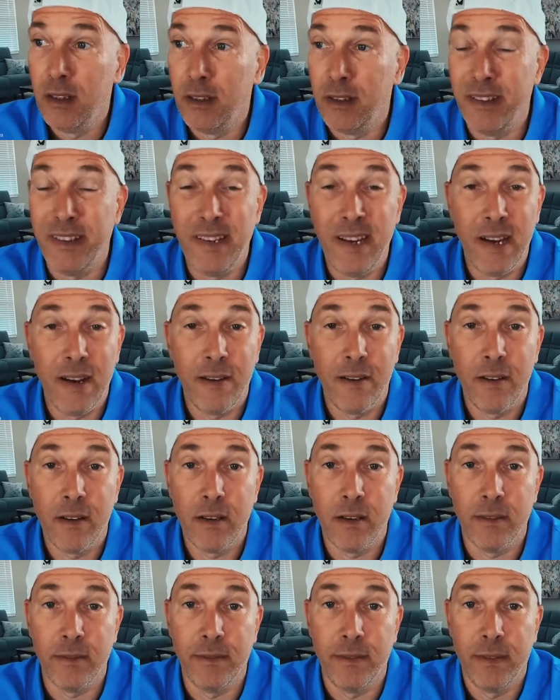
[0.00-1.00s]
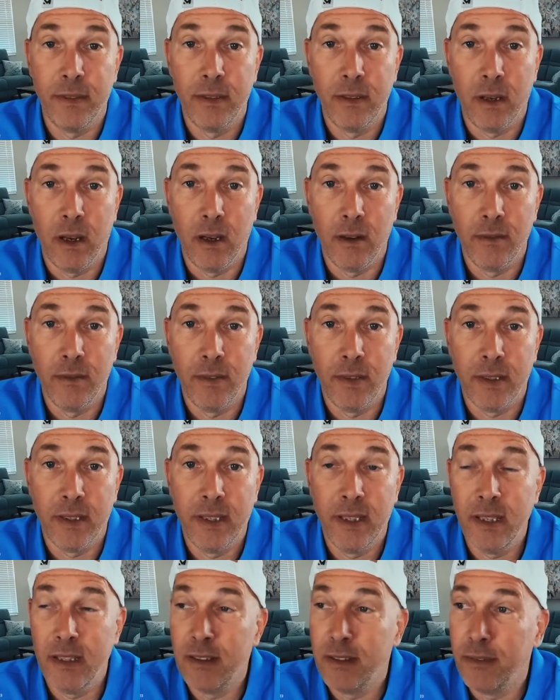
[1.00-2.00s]
narrative of the
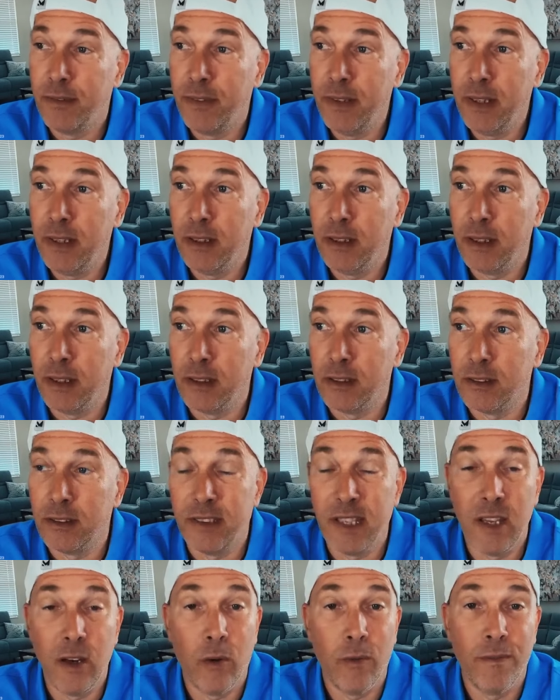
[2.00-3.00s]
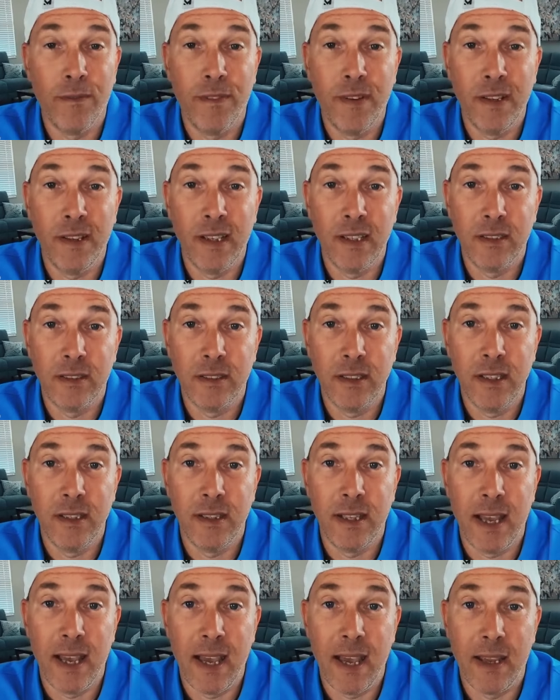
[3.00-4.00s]
kids' feelings. They don't feel like
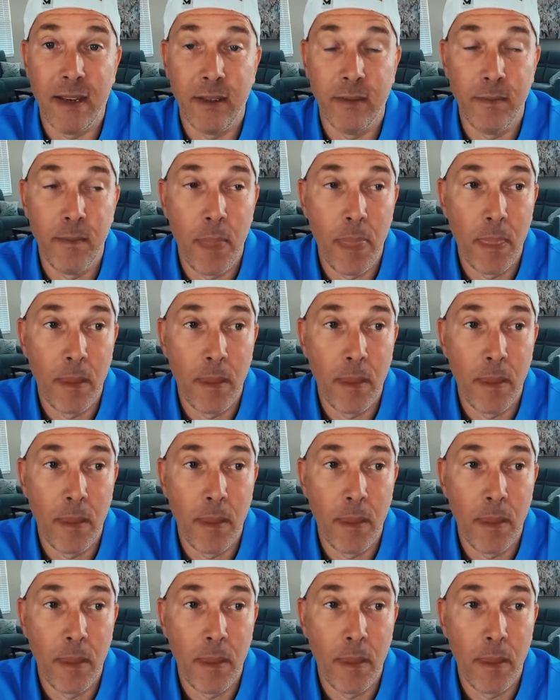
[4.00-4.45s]
seeing dad.